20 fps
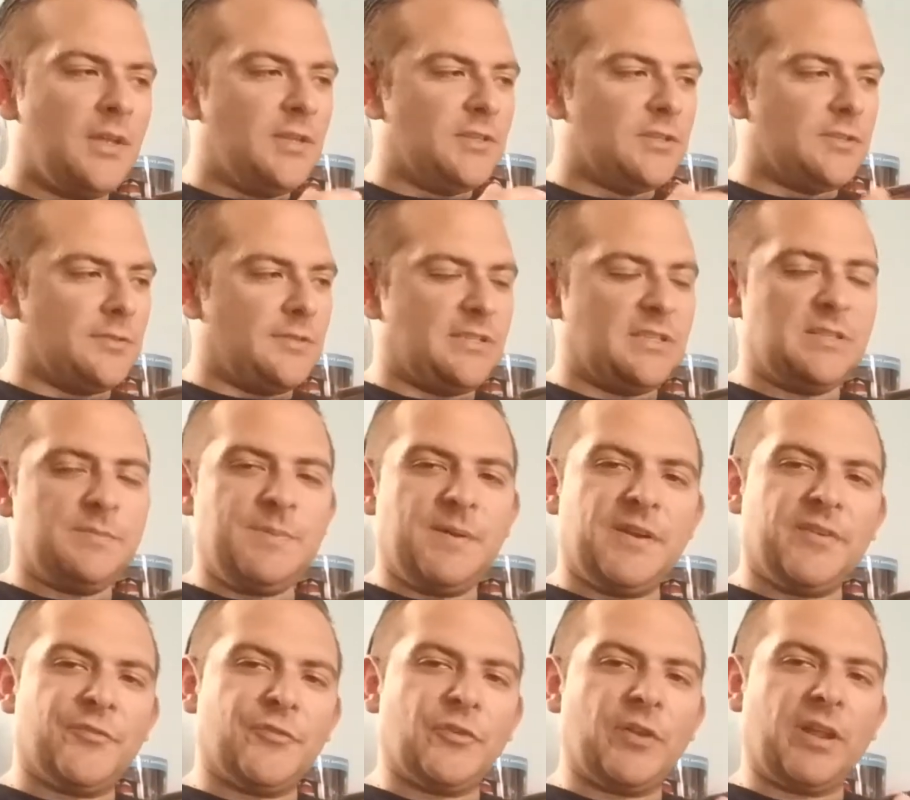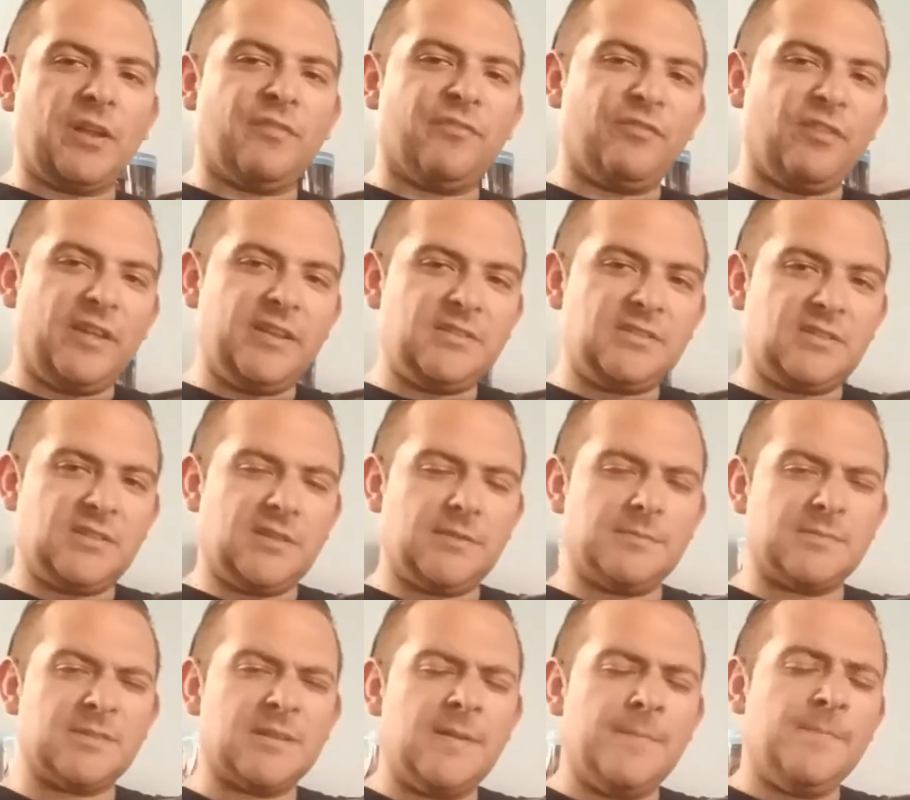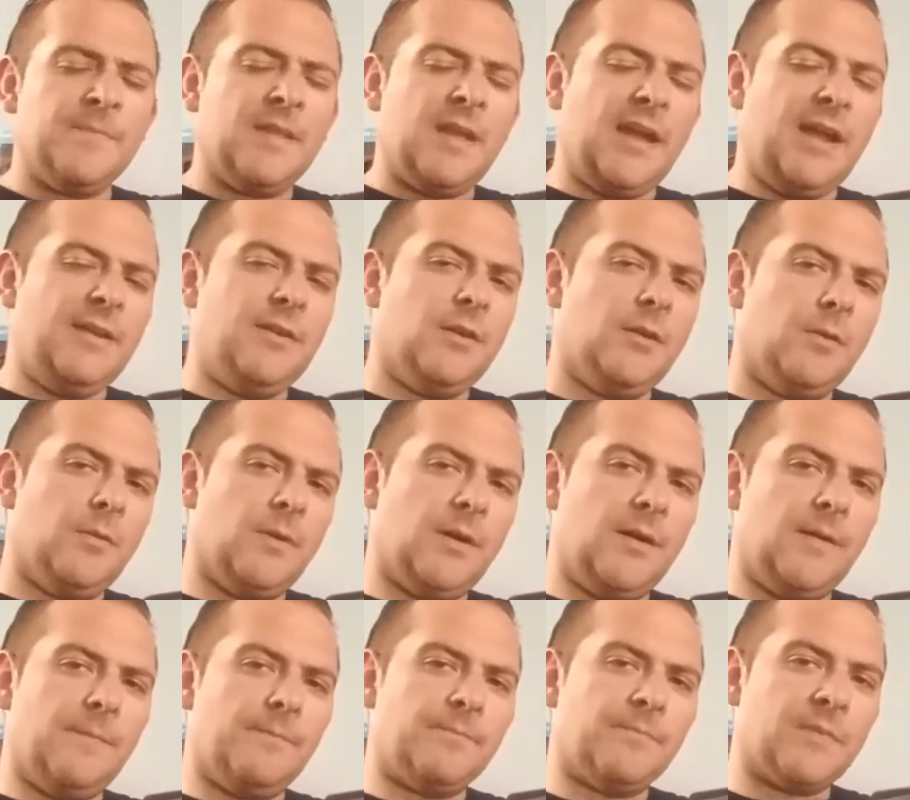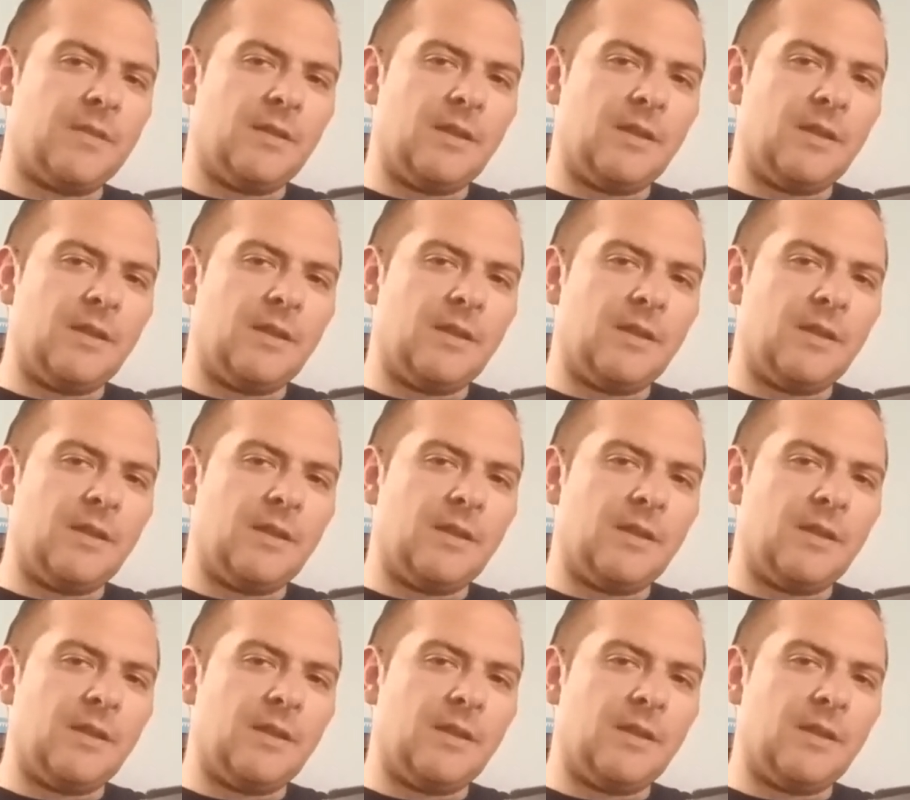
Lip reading: So this is better for like flight sims. I know